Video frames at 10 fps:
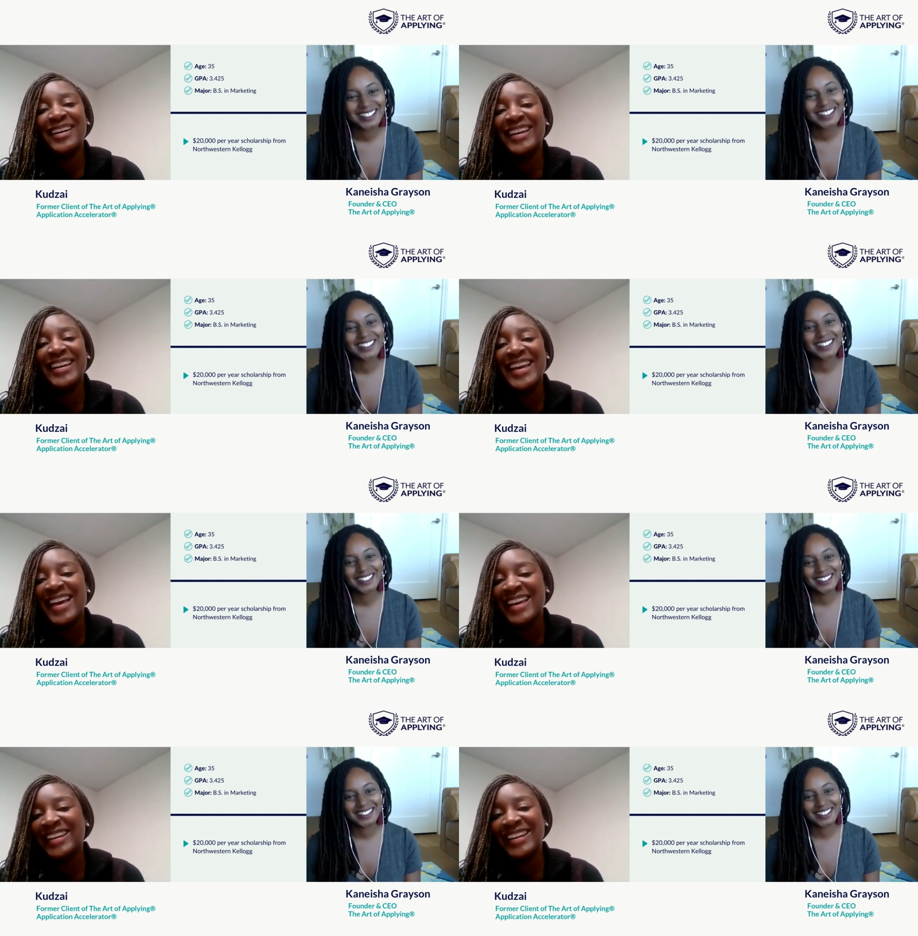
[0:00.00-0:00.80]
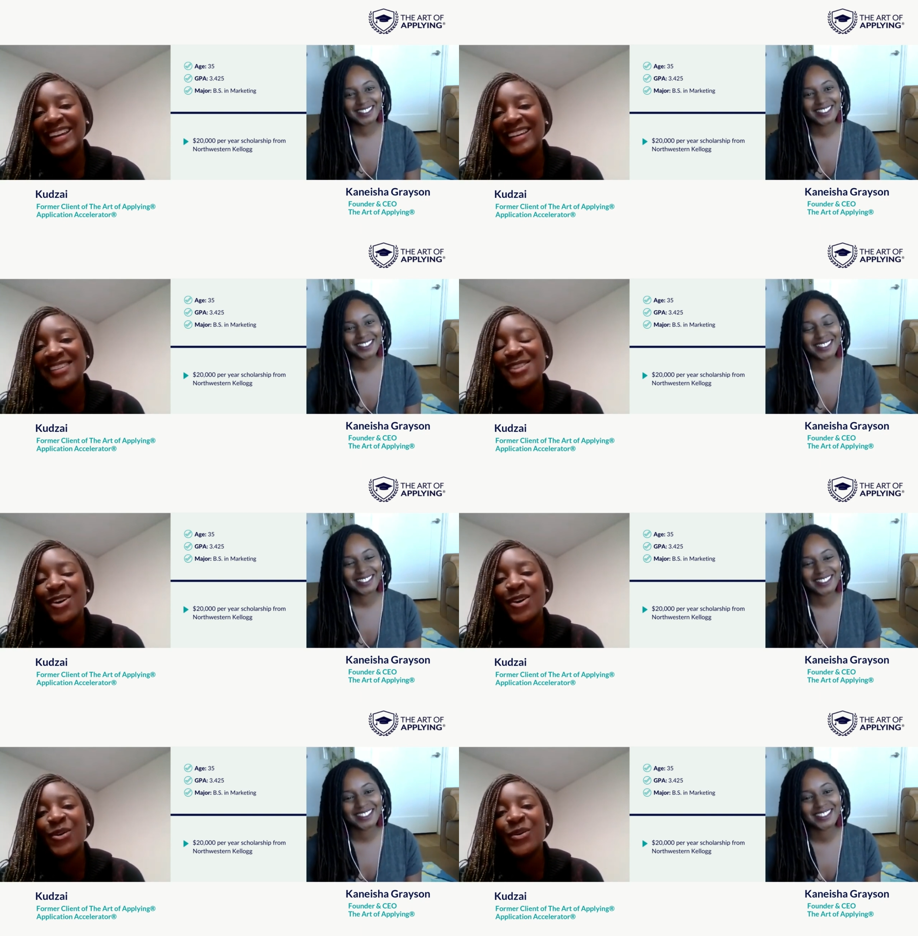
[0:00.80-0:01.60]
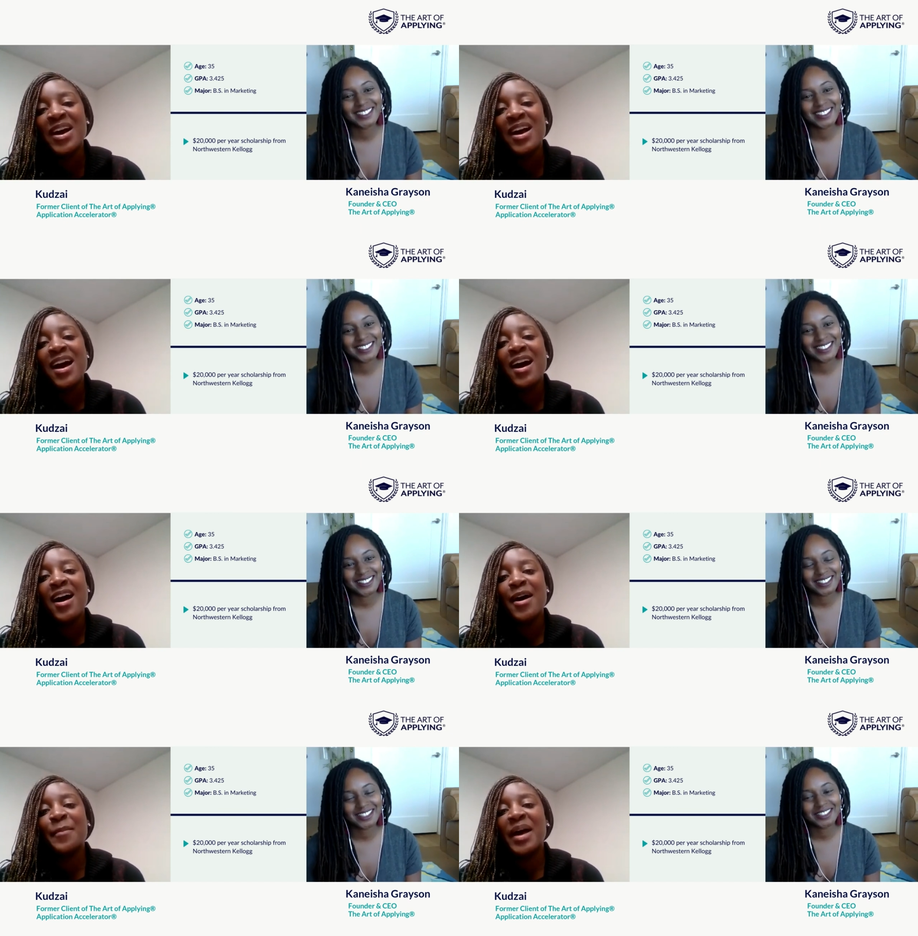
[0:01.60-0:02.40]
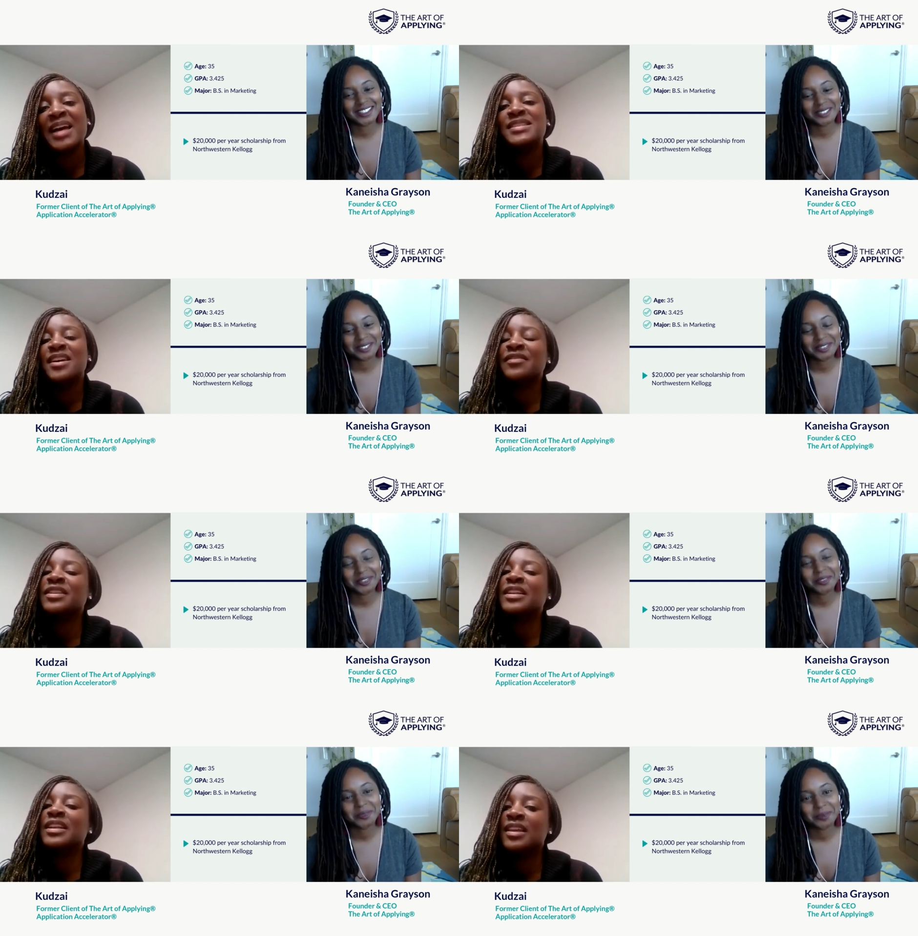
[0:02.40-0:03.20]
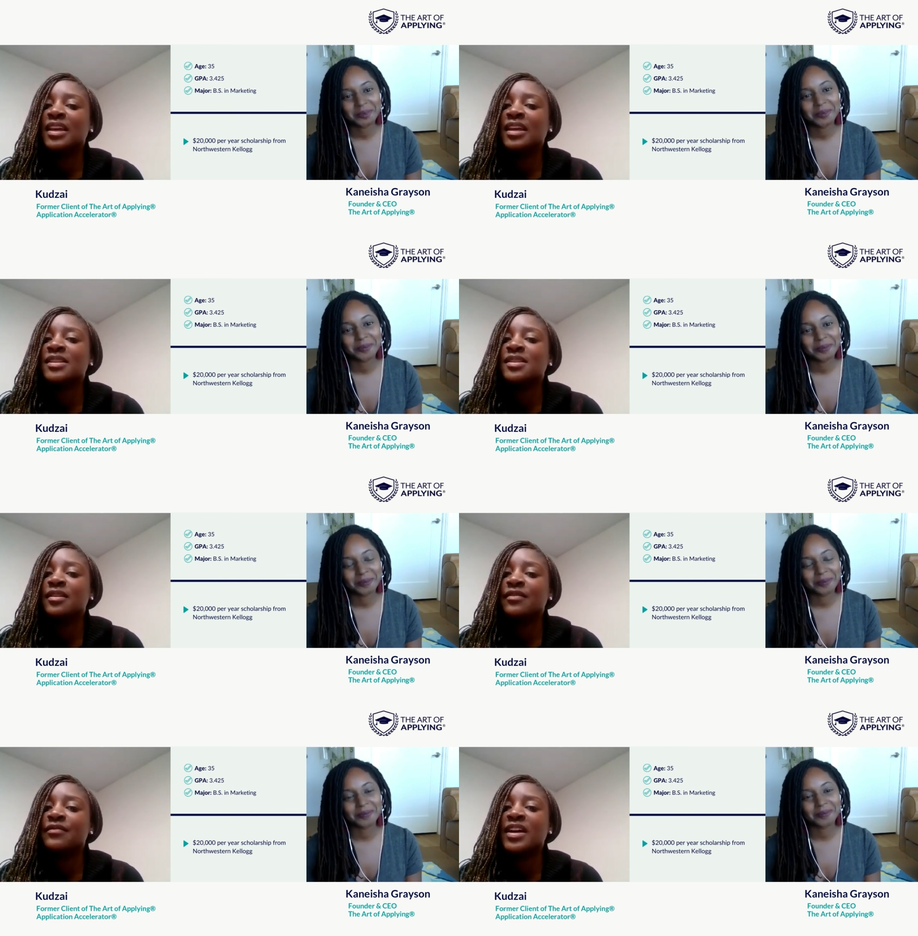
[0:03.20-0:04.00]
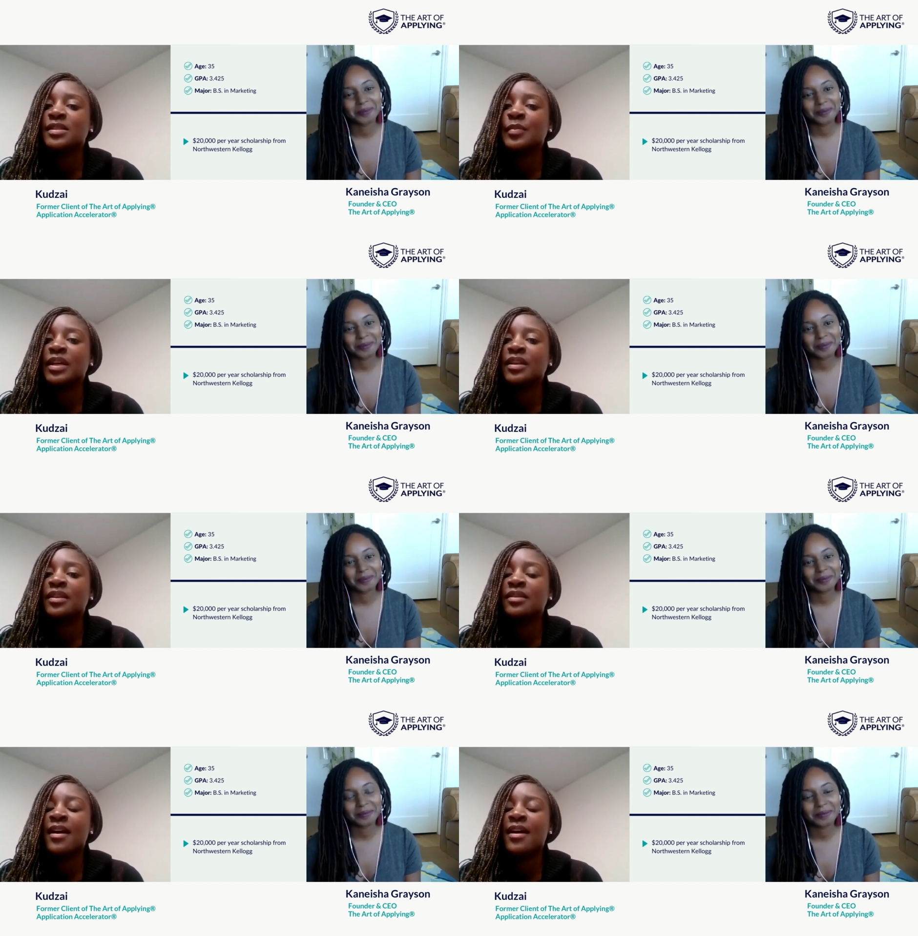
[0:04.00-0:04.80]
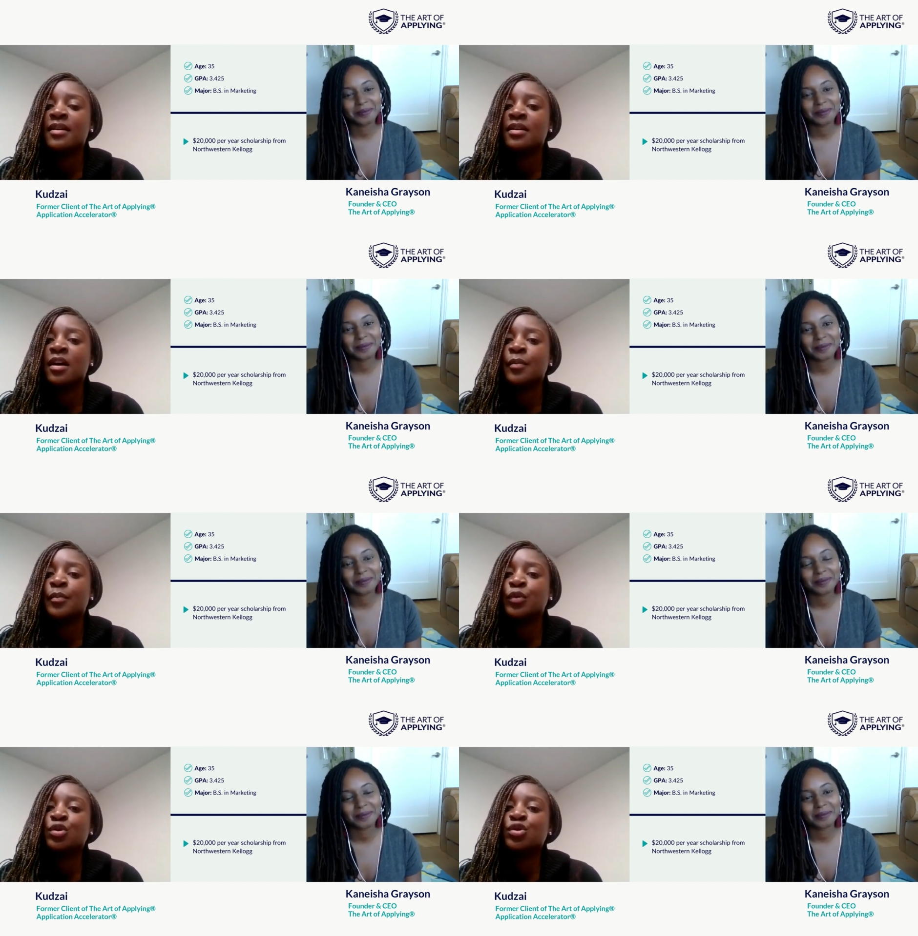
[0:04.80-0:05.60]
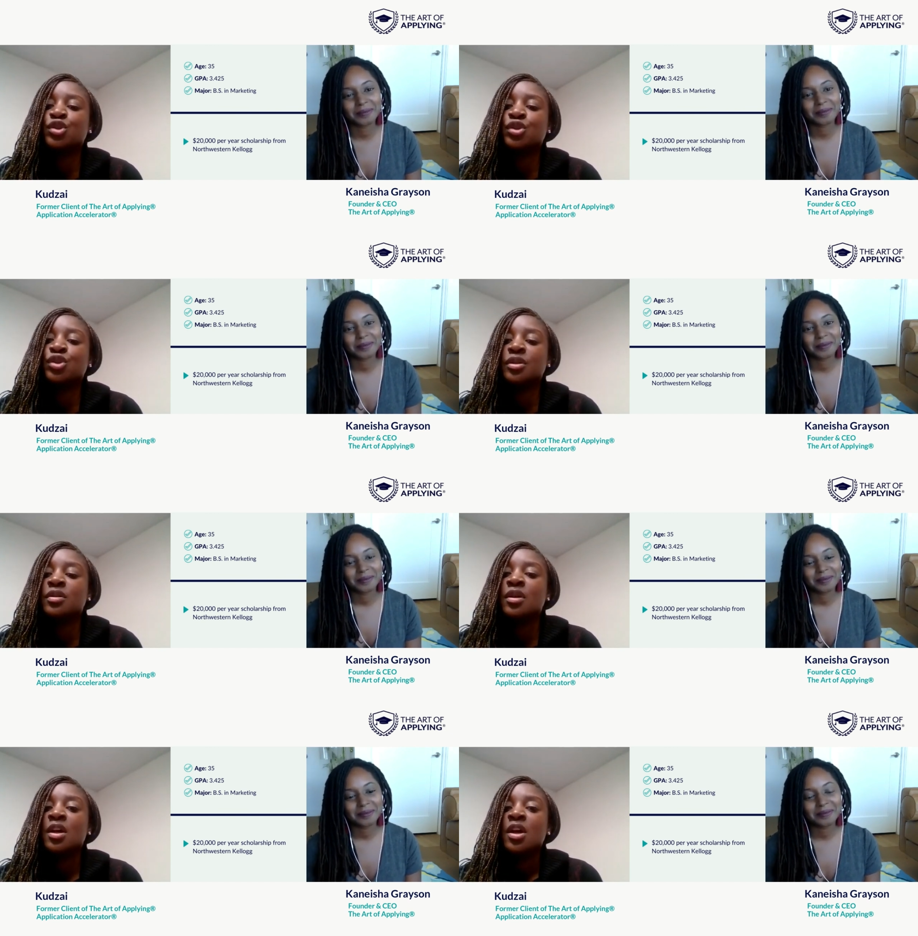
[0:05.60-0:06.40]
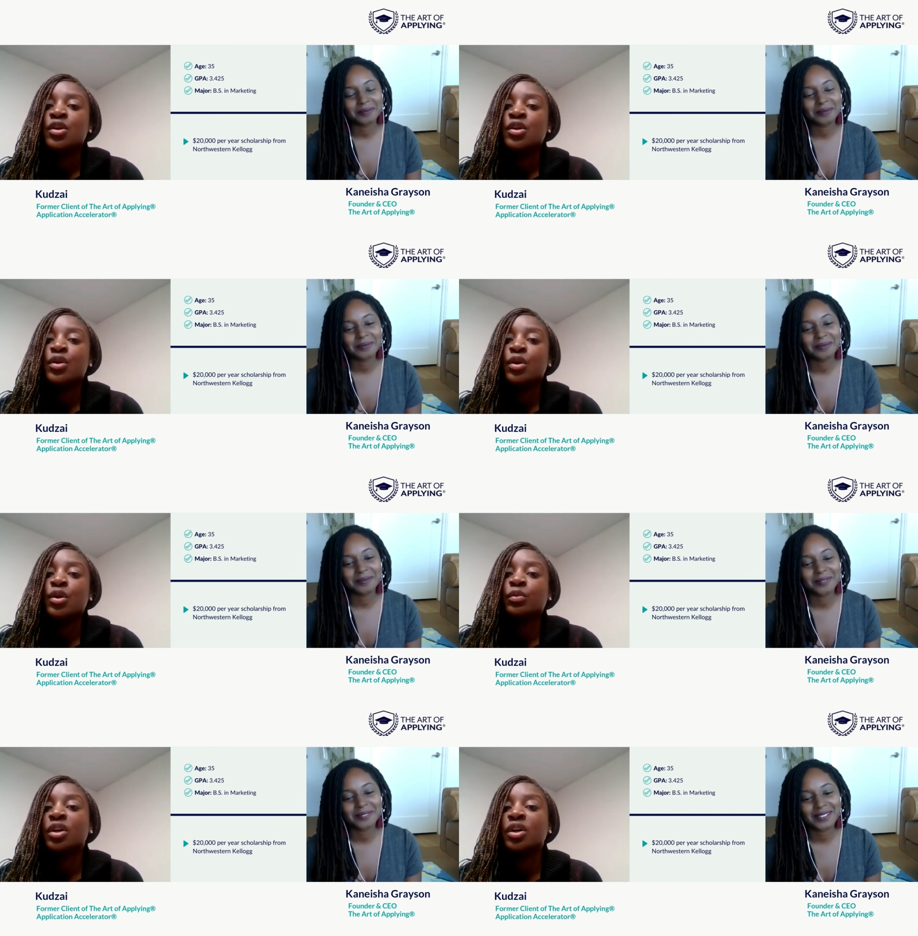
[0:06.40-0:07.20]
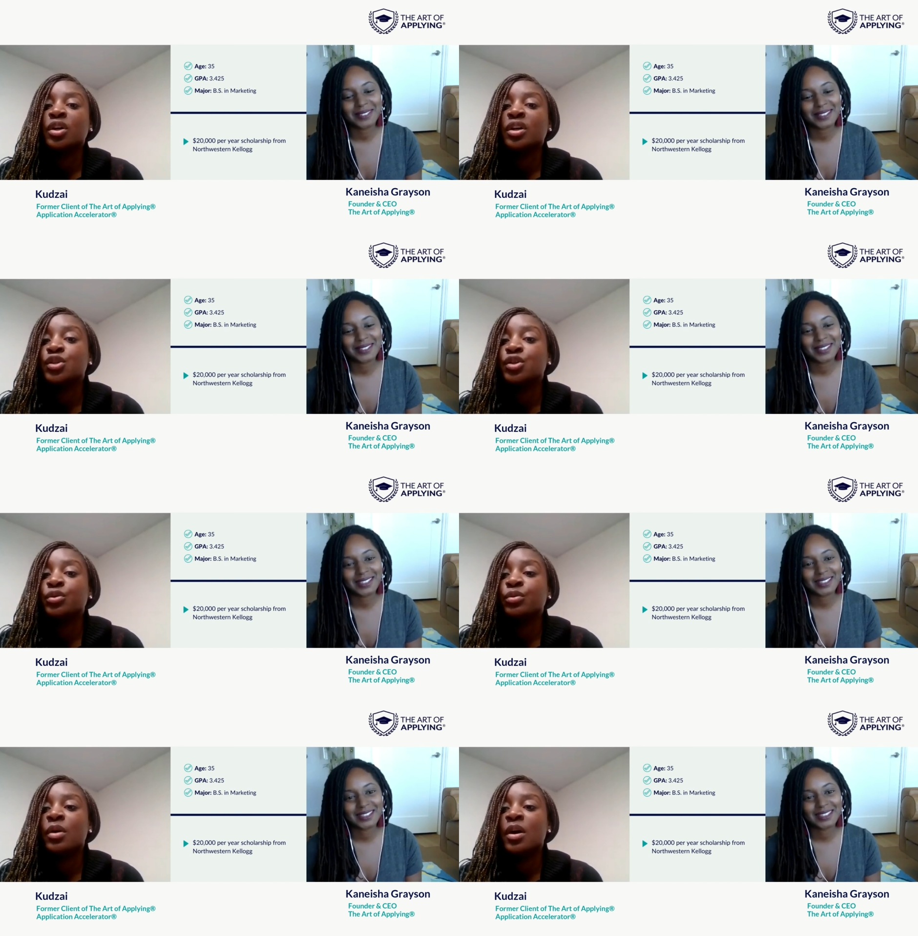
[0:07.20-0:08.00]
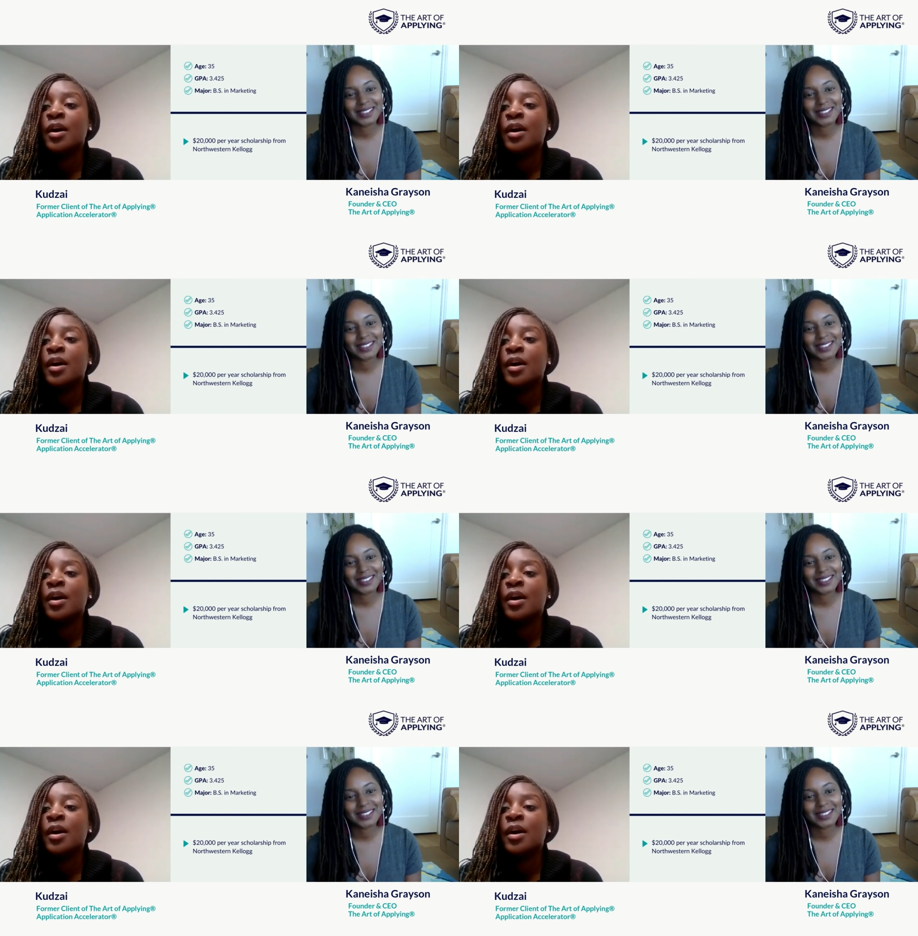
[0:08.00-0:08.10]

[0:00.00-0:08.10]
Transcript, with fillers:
Speaker 1: in editing so um, I definitely think it's an investment that um, you should, you know, look into.